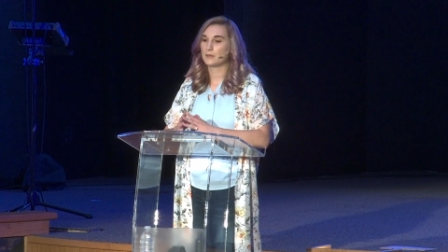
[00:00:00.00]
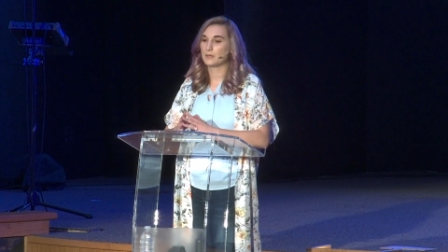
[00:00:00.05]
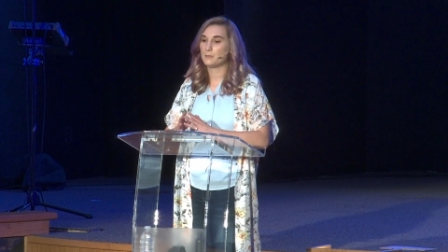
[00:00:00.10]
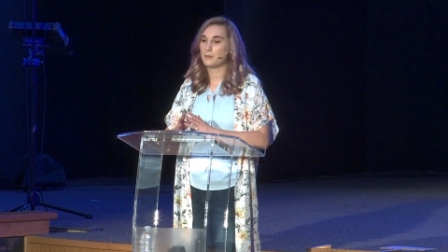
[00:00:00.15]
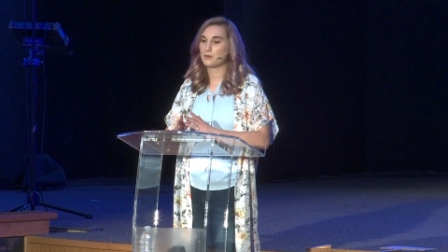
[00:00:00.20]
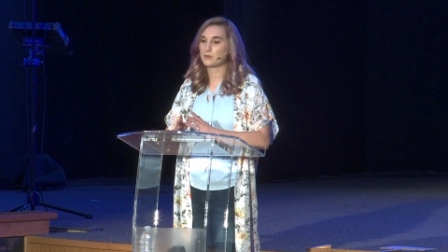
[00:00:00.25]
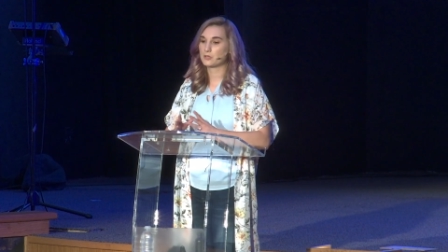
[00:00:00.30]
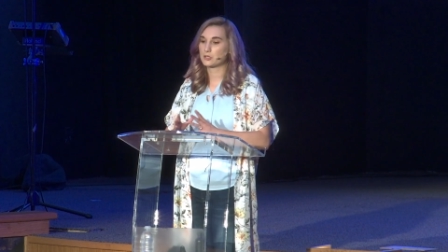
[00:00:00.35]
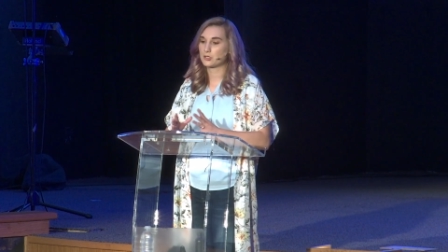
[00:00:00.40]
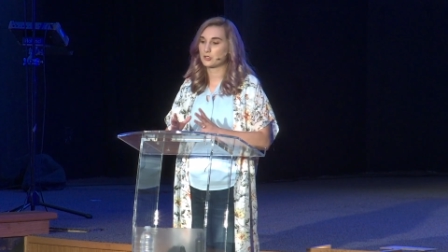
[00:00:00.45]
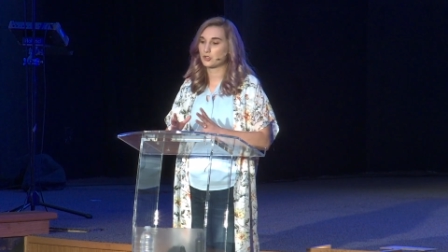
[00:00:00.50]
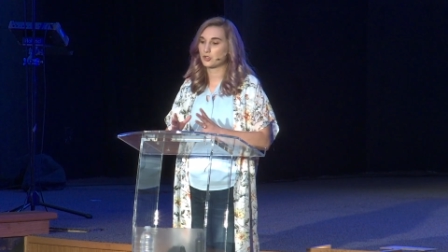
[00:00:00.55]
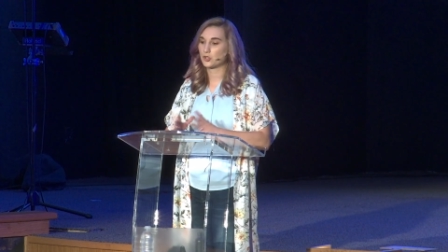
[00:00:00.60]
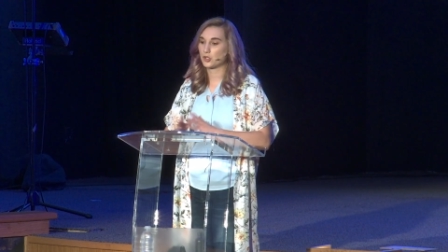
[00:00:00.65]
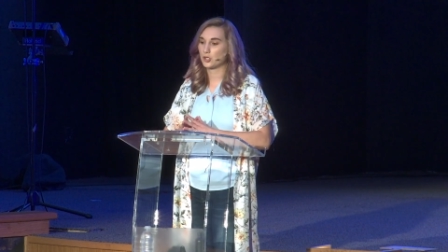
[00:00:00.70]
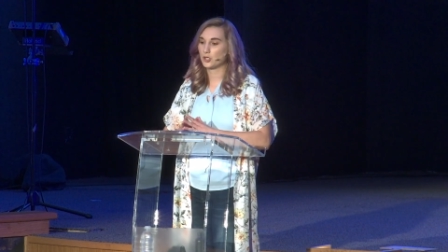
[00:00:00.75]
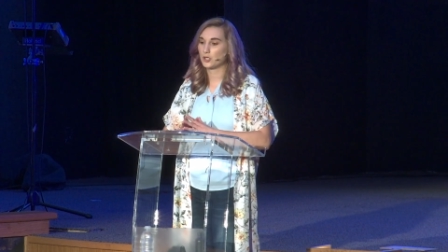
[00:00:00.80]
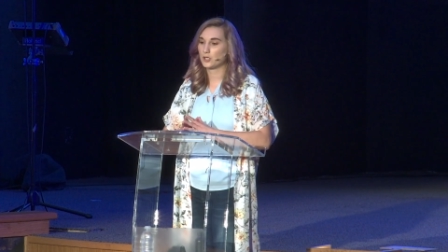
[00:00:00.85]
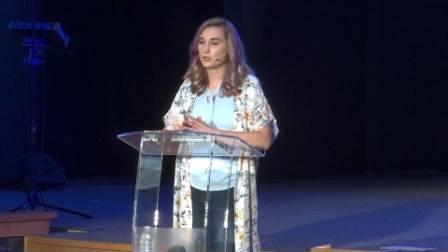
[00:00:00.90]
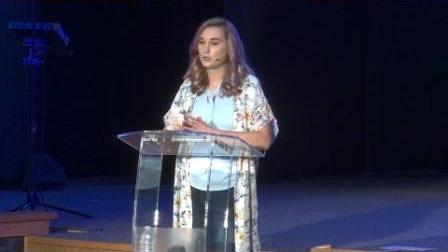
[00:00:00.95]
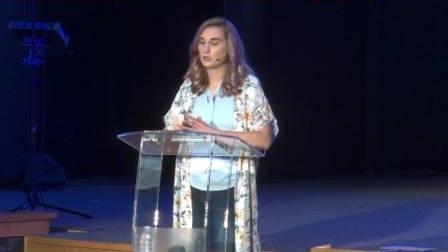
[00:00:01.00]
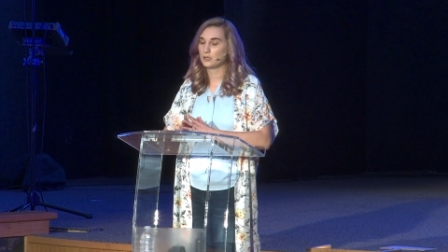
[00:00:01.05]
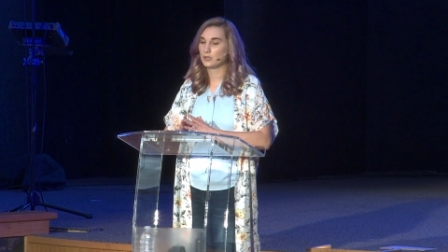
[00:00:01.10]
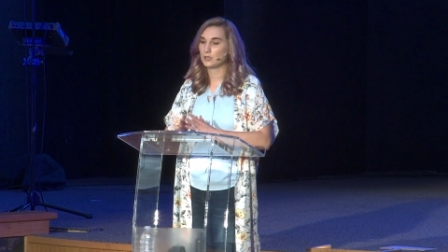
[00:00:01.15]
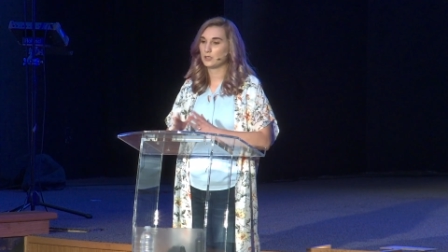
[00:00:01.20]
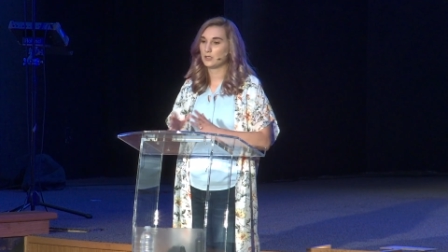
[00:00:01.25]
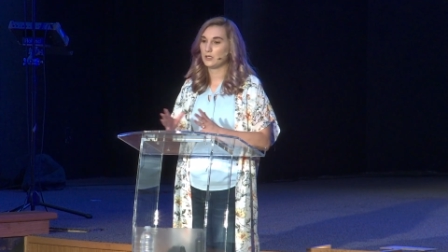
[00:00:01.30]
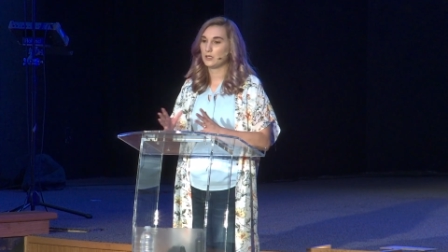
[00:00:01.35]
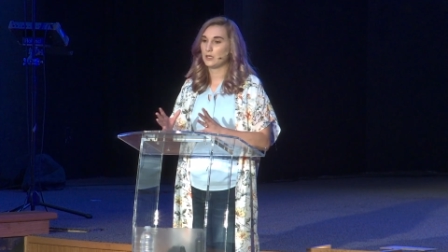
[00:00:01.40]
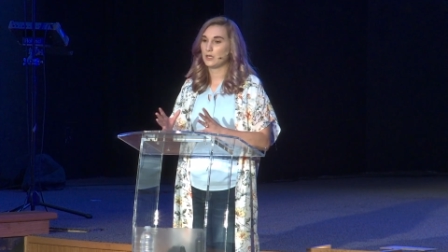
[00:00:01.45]
the most sure
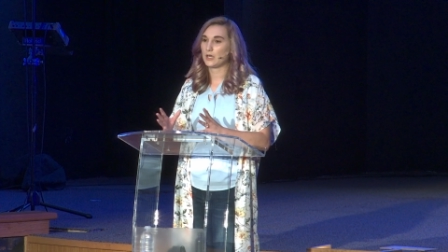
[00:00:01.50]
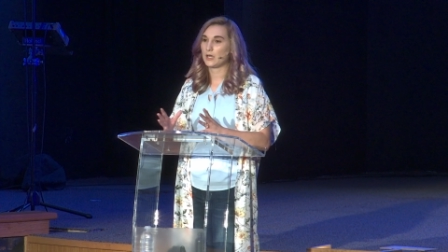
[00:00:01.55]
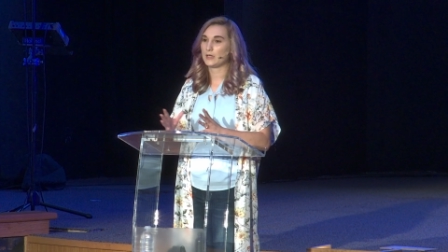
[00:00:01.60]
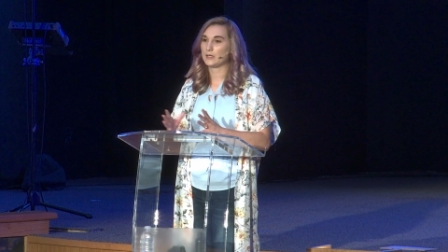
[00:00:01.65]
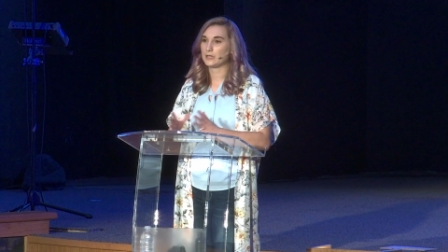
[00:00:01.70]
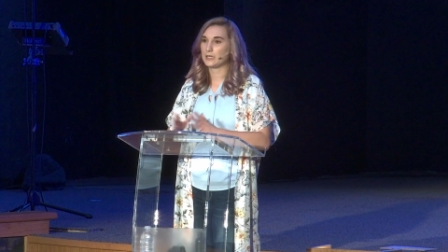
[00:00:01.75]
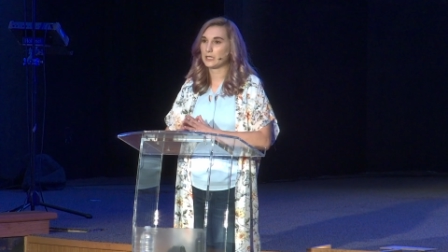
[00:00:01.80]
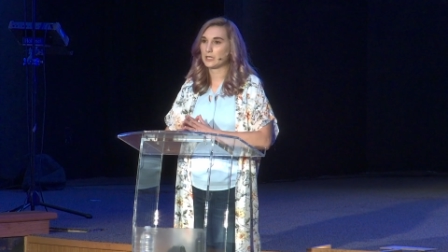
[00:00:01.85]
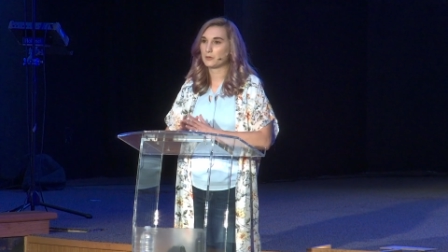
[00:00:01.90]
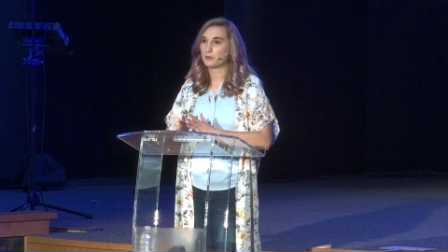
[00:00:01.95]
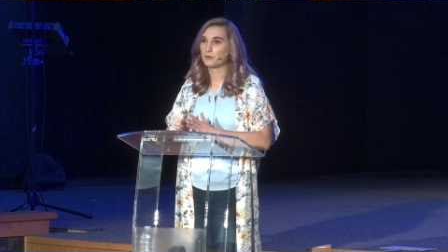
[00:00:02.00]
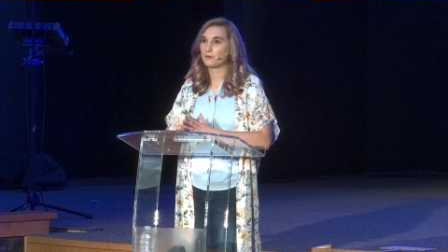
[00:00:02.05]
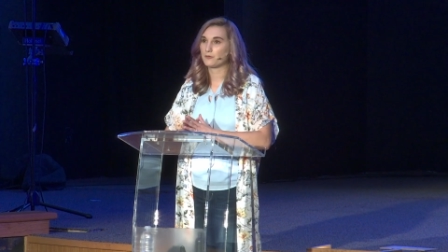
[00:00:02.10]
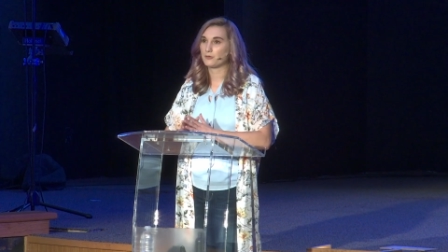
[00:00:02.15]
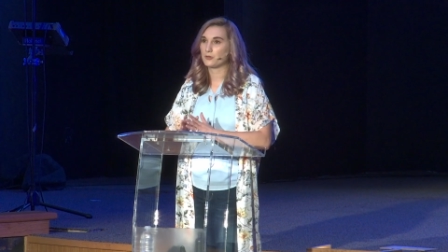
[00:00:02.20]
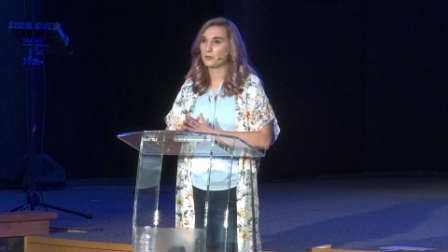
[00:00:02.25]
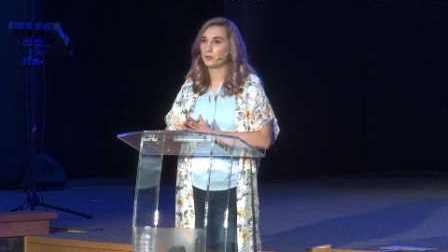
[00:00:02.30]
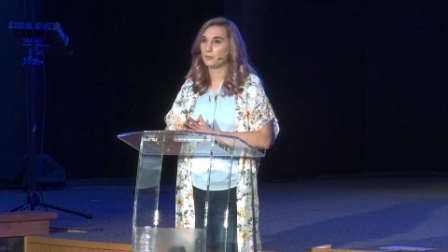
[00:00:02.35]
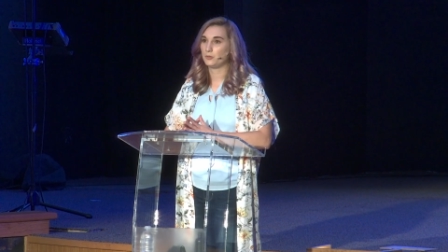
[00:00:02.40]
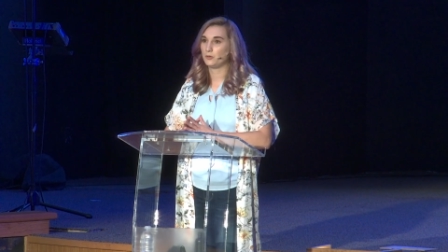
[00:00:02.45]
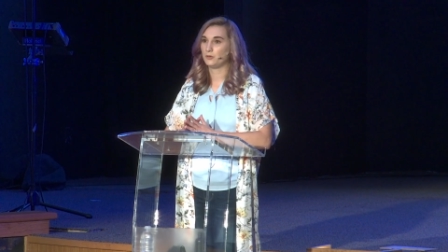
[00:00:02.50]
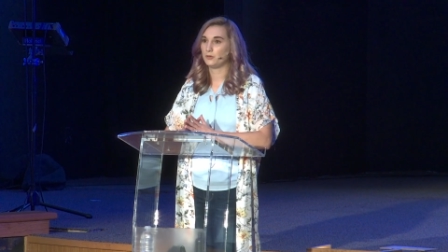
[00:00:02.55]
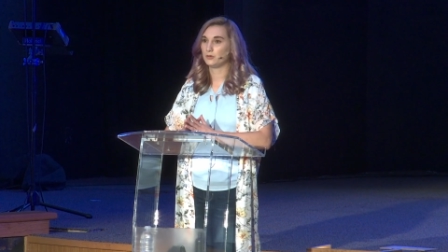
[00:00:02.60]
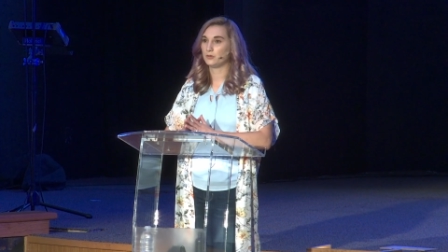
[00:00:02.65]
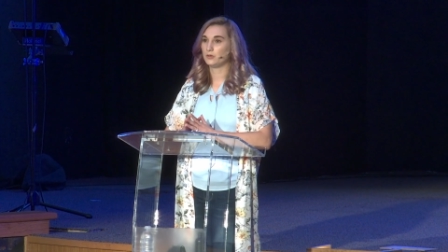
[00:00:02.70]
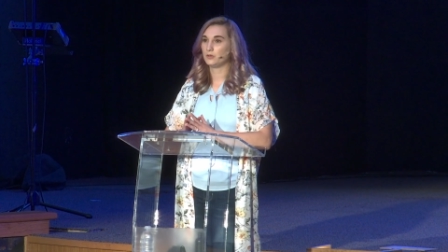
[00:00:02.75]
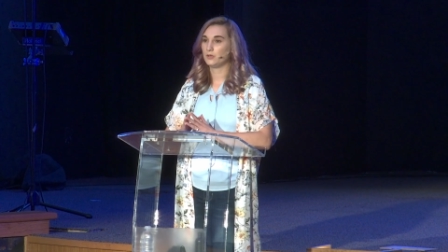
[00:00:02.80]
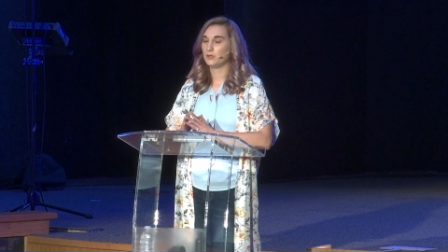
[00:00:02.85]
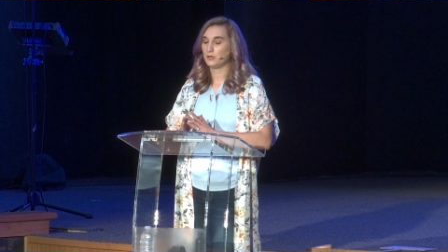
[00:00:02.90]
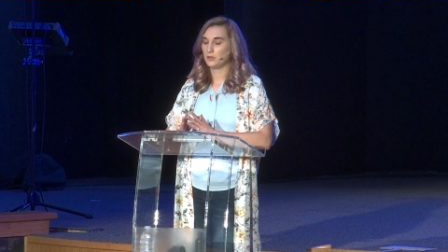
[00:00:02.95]
and
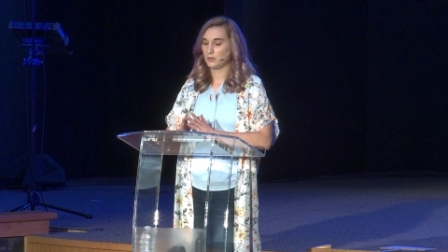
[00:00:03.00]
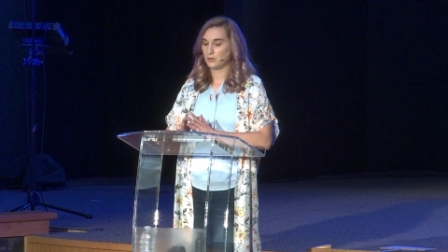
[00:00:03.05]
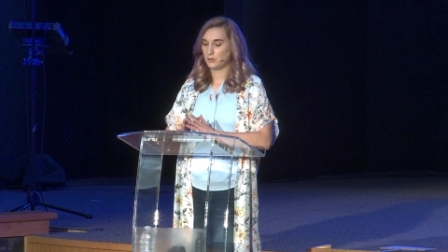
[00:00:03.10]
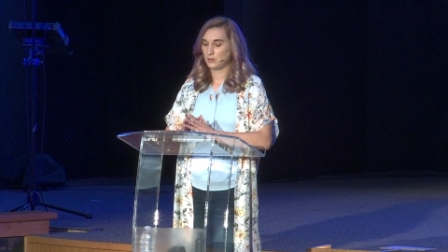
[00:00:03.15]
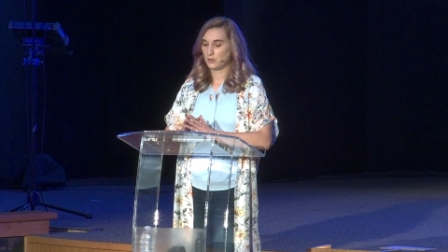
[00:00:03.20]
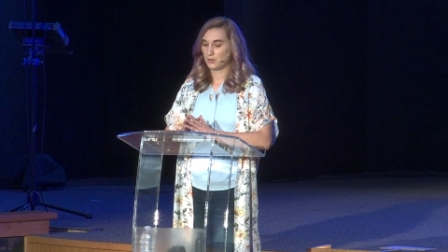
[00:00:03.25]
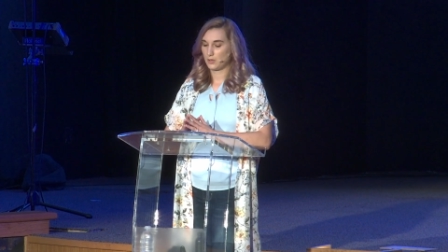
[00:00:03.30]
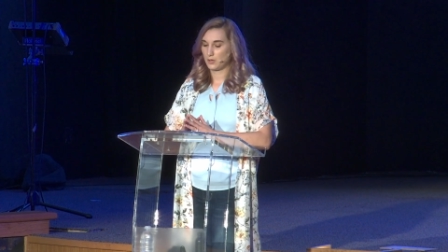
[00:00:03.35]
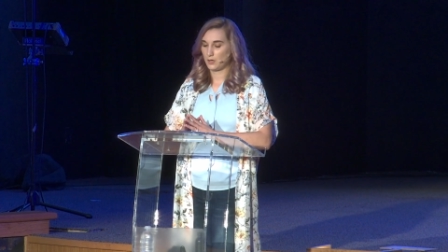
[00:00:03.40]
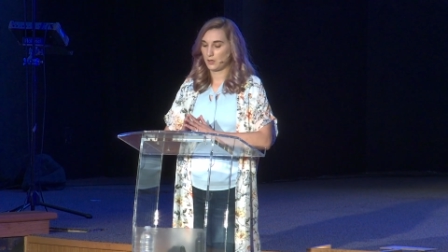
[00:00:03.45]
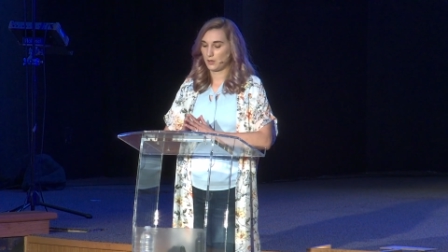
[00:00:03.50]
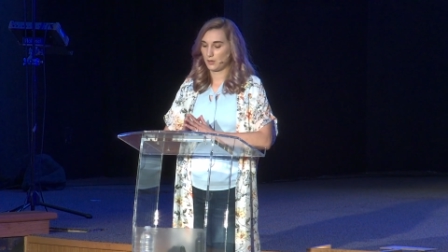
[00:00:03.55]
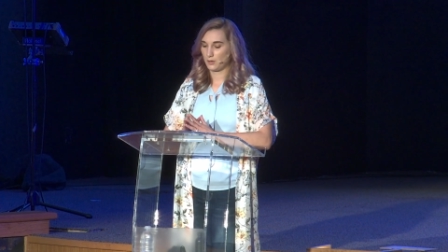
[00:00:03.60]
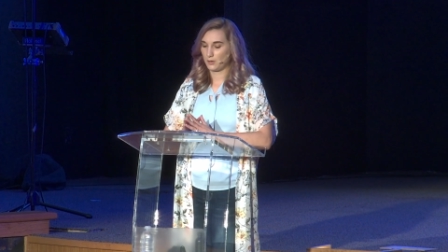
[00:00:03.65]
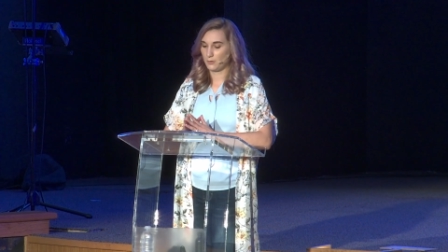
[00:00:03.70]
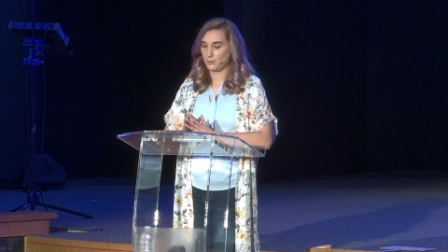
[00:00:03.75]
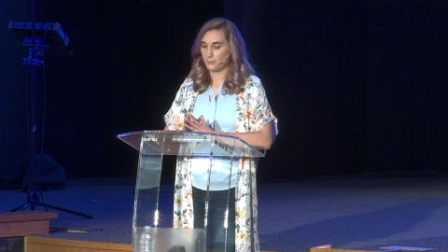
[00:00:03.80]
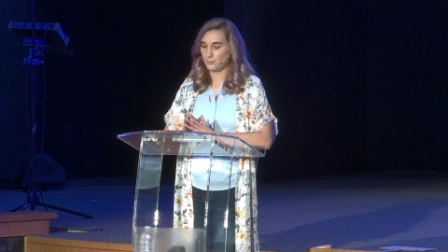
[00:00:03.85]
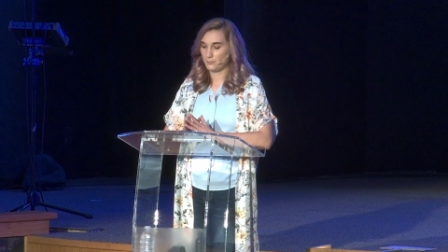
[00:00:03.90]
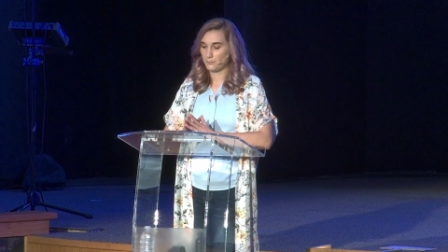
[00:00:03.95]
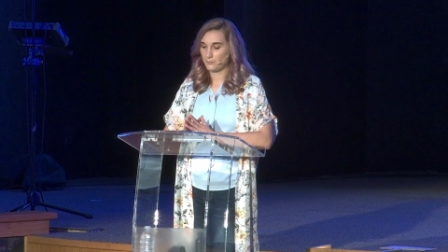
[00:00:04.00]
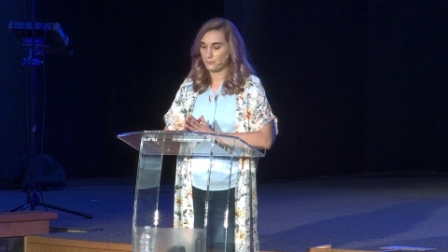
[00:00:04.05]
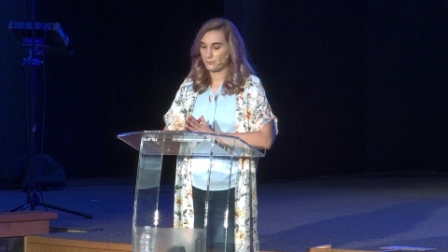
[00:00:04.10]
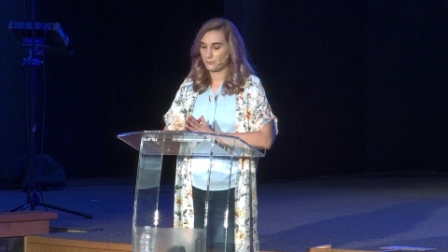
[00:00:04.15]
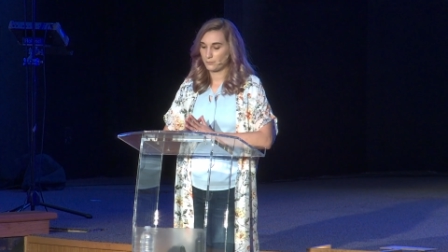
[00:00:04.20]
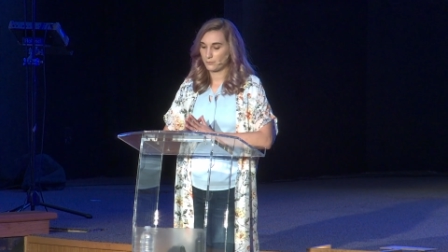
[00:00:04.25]
irrefutable um,